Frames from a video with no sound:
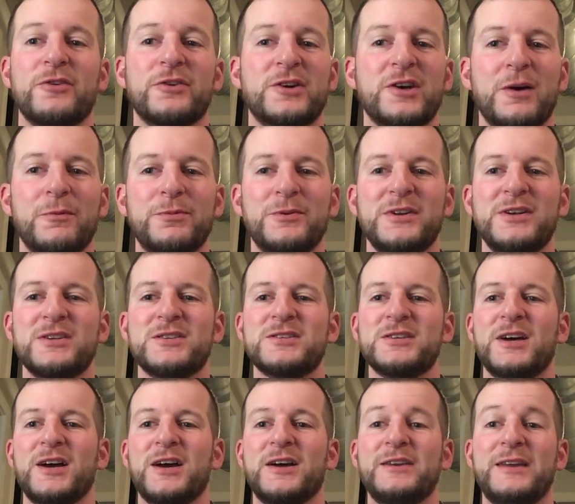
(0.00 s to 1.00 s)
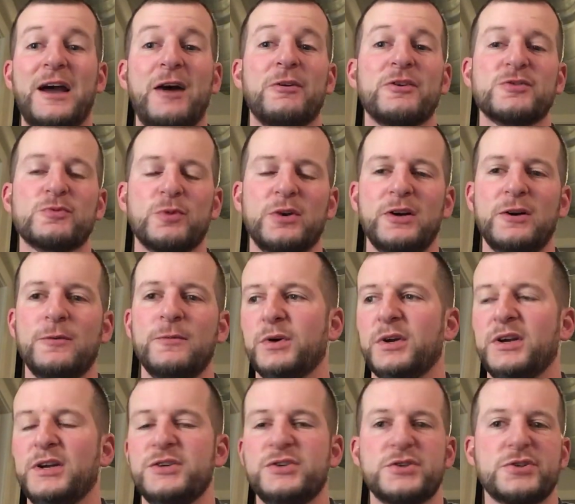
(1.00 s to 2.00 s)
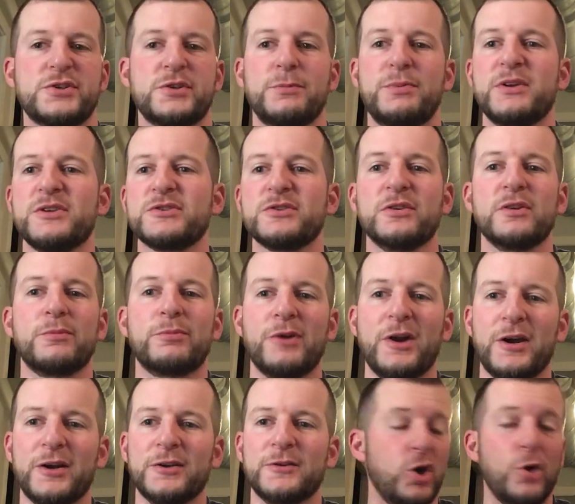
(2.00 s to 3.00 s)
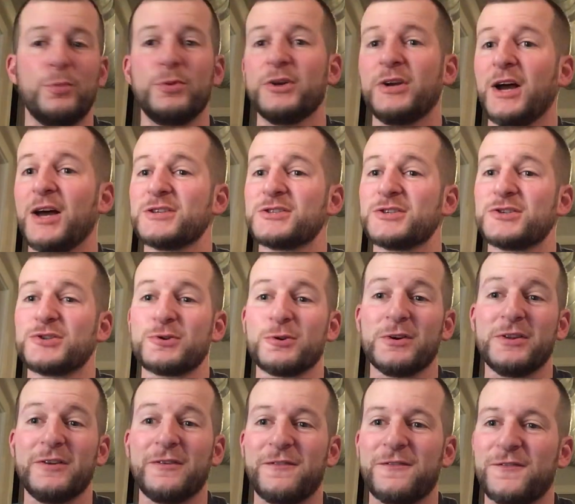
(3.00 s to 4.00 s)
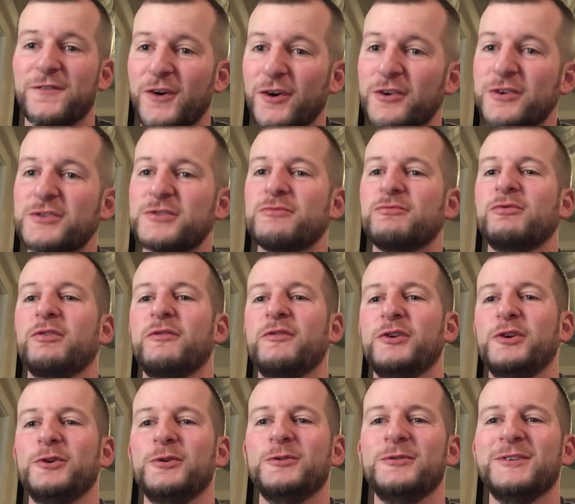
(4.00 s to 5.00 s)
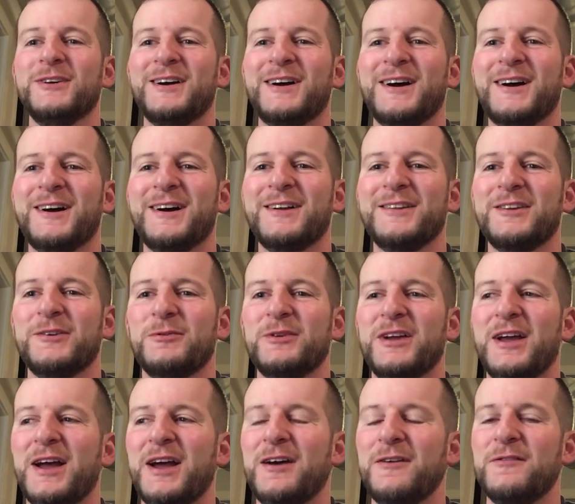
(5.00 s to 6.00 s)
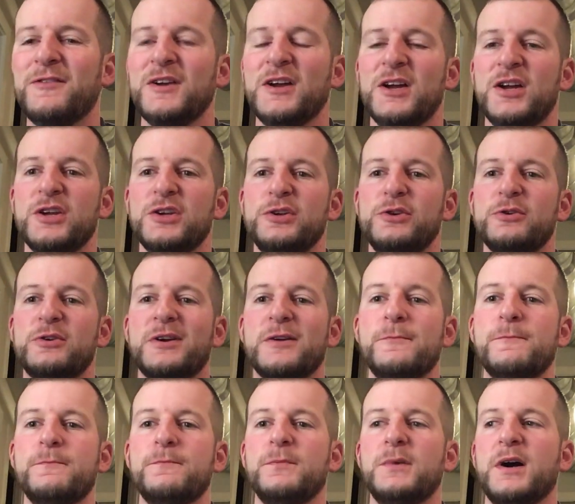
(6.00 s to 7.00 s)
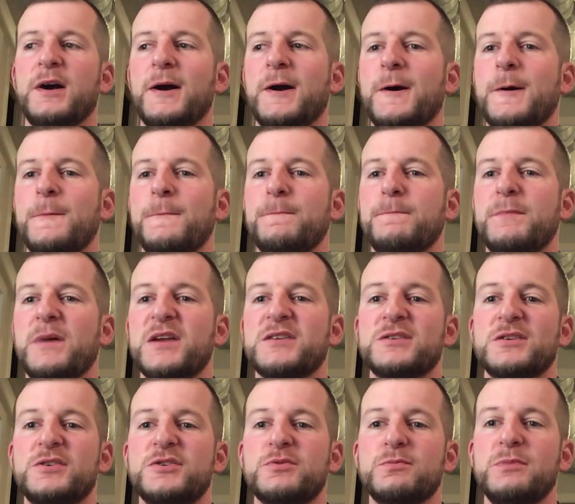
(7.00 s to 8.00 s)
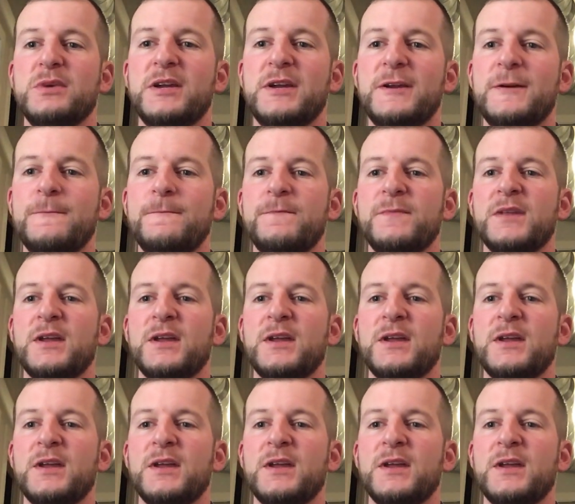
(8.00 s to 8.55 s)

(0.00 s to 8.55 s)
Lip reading: companies now as well, but it just depends on the product. Hope you guys enjoyed the first review that we have. You can message me